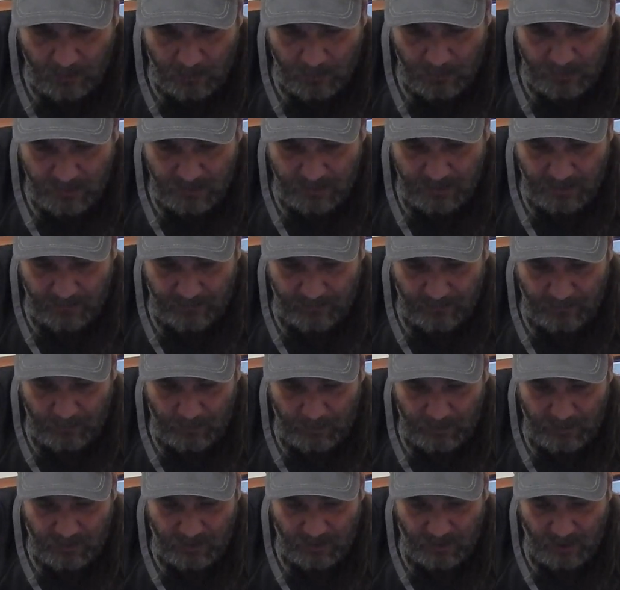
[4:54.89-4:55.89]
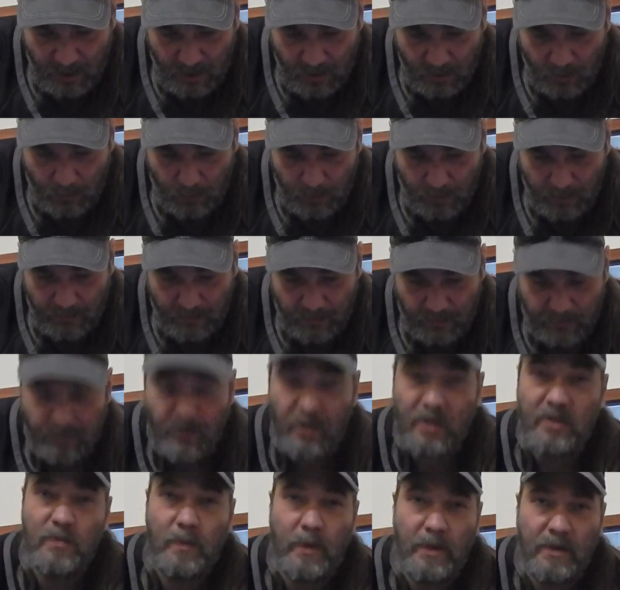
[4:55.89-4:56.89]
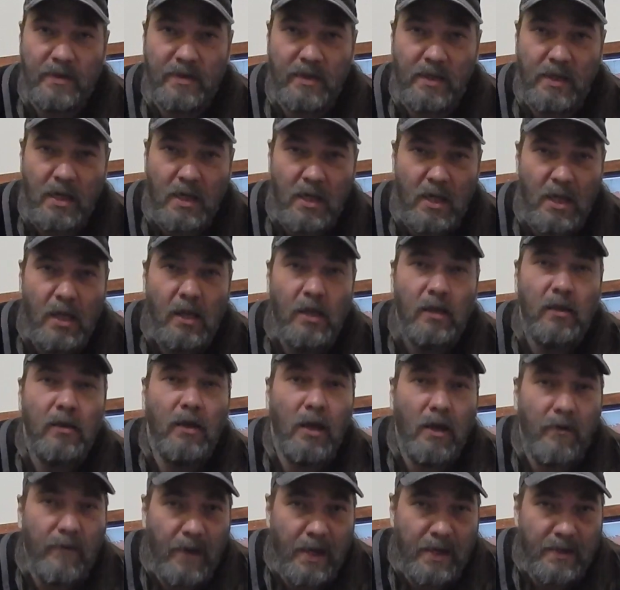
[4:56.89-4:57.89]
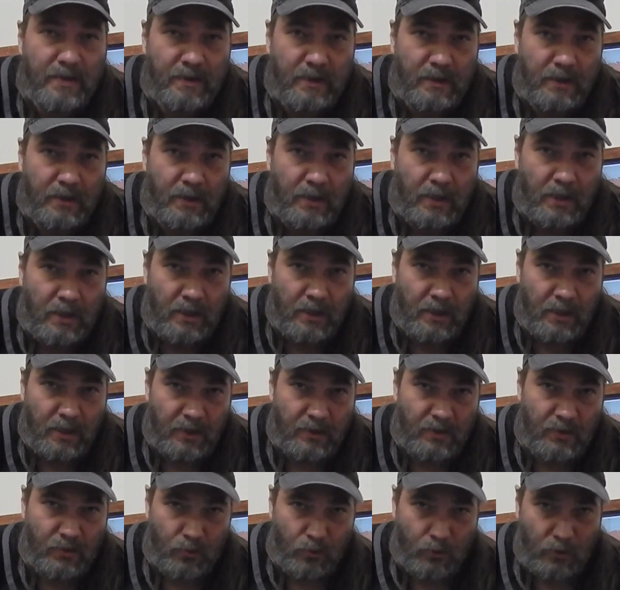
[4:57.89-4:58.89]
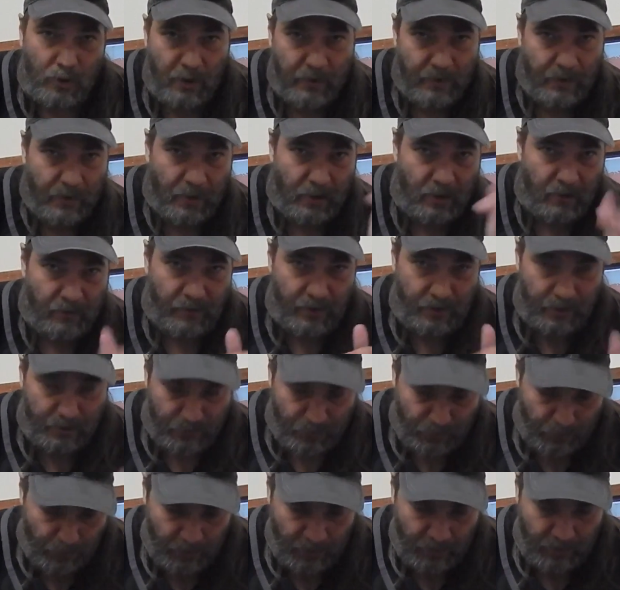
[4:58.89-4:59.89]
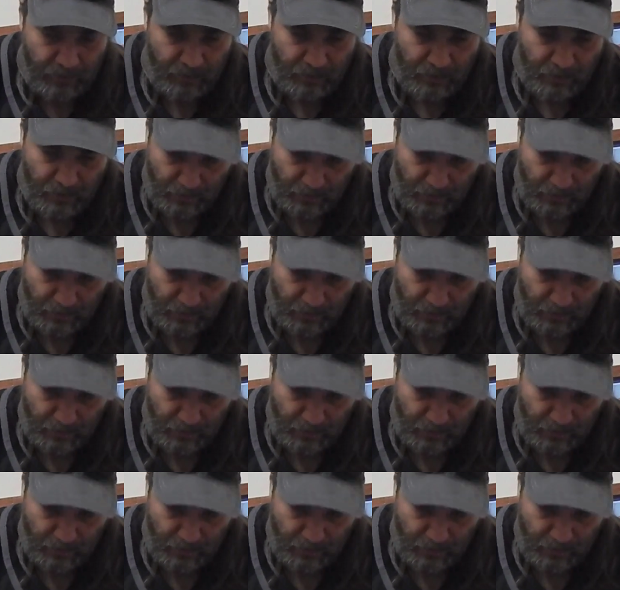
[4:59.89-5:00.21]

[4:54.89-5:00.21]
Grizzly, have you ever been to Chicago? What are your thoughts about the city? Love that city. It's cool how the elevated train